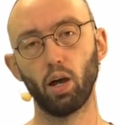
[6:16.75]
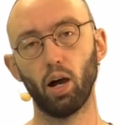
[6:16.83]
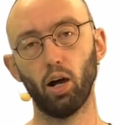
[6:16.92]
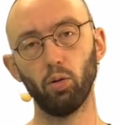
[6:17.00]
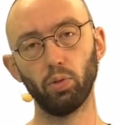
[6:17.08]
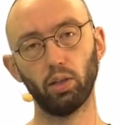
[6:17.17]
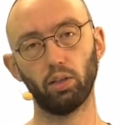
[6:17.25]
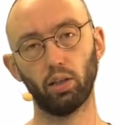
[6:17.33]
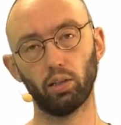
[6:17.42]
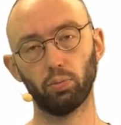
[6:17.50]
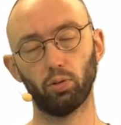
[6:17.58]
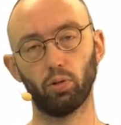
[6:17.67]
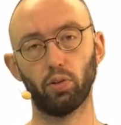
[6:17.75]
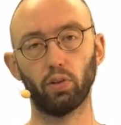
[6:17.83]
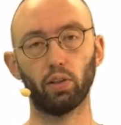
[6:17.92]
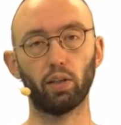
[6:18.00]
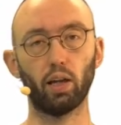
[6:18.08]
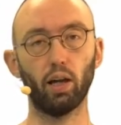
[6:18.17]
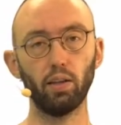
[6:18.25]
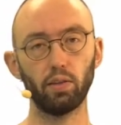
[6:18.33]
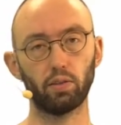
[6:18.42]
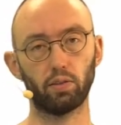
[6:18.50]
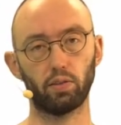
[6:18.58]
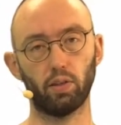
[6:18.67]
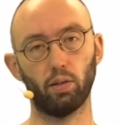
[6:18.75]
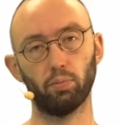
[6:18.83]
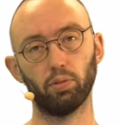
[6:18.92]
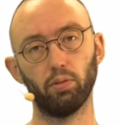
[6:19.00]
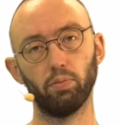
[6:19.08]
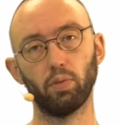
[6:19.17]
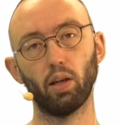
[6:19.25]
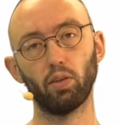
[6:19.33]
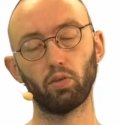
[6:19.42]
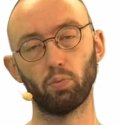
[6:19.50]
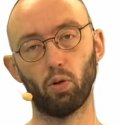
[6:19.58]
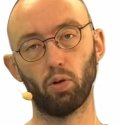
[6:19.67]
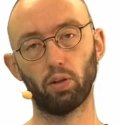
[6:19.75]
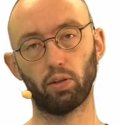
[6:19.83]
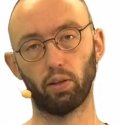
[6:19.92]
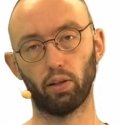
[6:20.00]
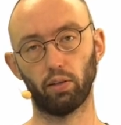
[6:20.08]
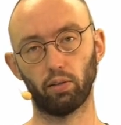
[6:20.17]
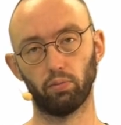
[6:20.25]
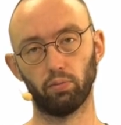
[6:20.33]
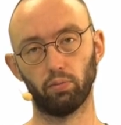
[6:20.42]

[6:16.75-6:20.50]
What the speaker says: how many data points in the other sample are smaller than it.